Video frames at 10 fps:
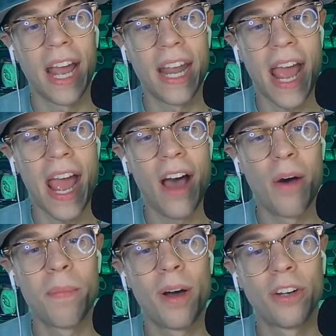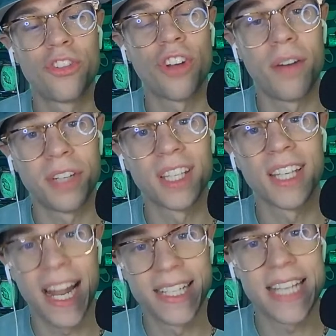And how much of a
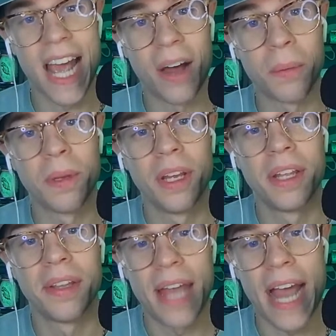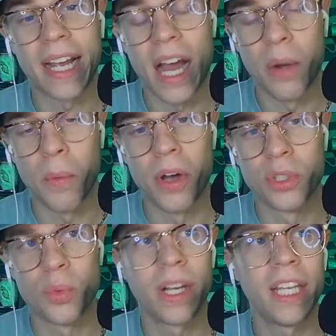letdown that guy
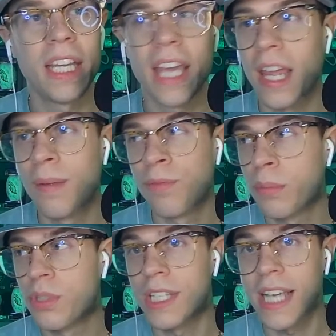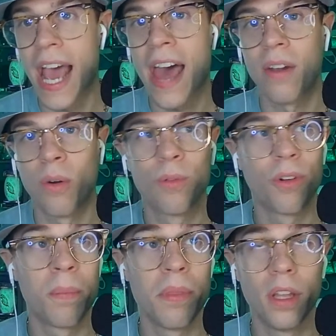was. When he came from Seattle,
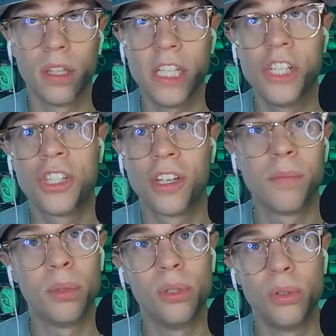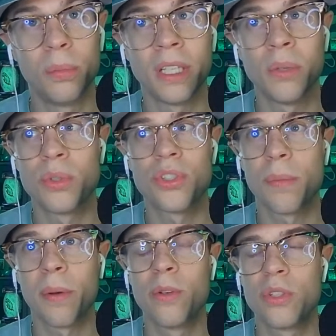from the Legion of Boom, he was
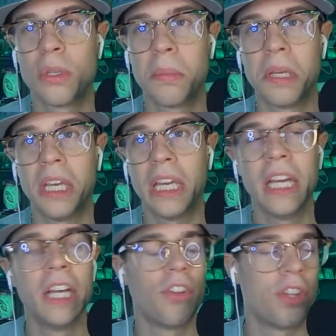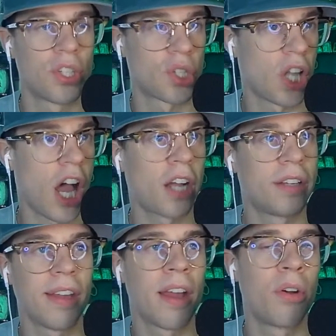supposed to be this
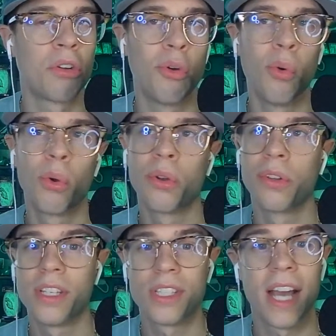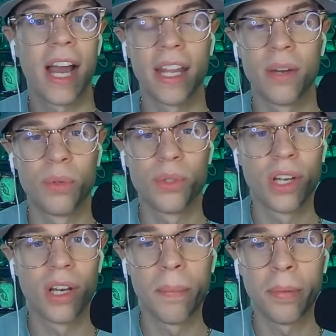lockdown corner, this guy that was
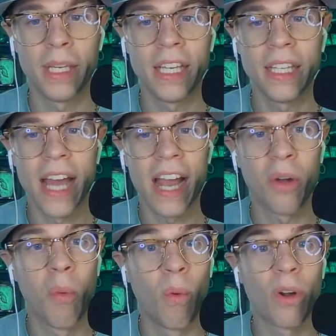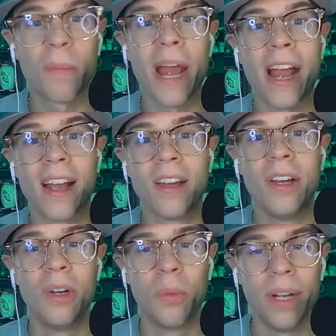going to be that cornerback
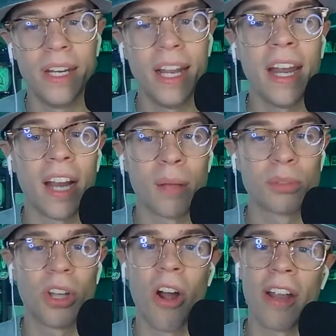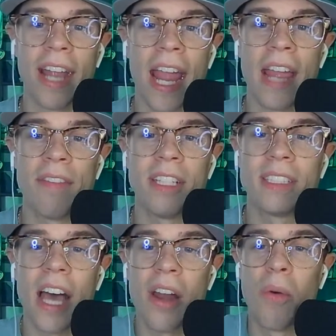we needed. I'm sorry,
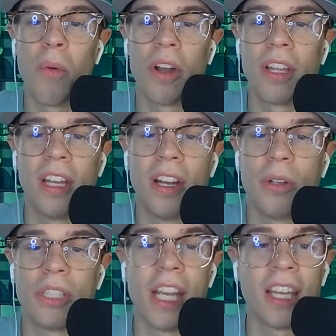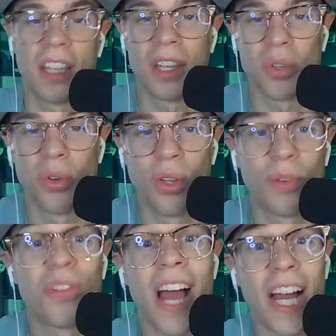Havens. I don't want to, take you through the
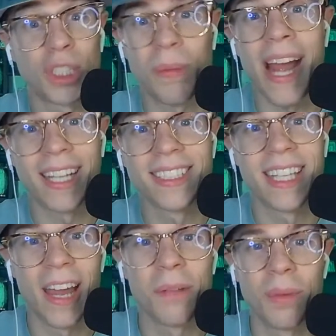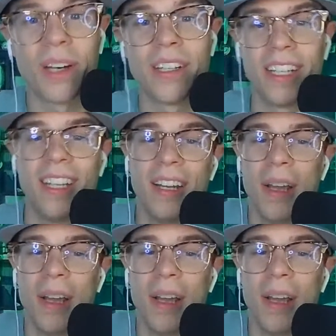flashbacks again, buddy.